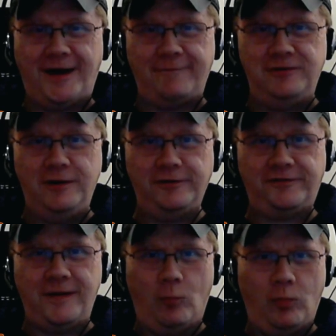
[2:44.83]
I've
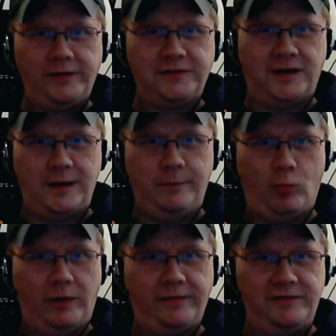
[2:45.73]
noticed that one time
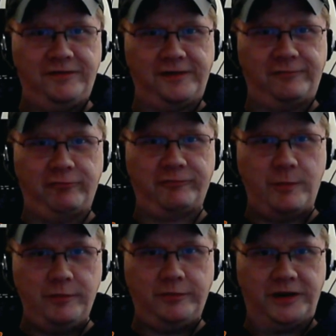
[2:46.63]
one of these things was
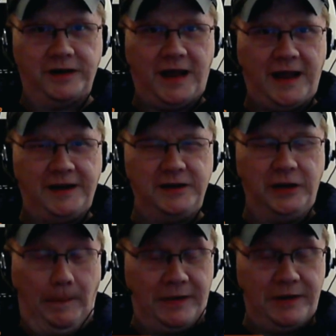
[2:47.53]
rebooting, and it
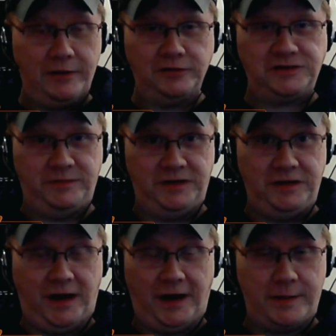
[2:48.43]
appeared to
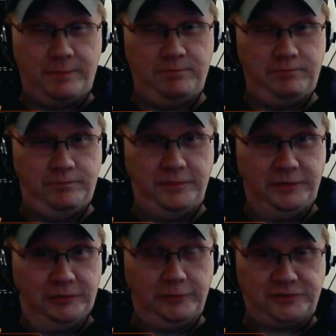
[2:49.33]
me, and I
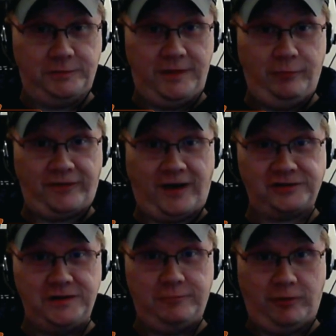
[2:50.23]
it was
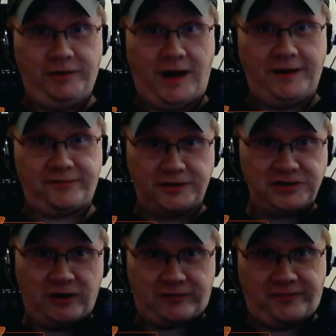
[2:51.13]
actually running. I saw
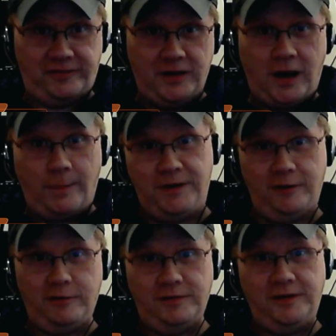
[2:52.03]
Tux
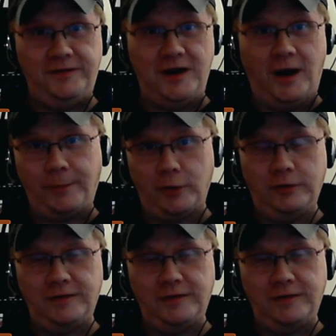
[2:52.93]
appear in the upper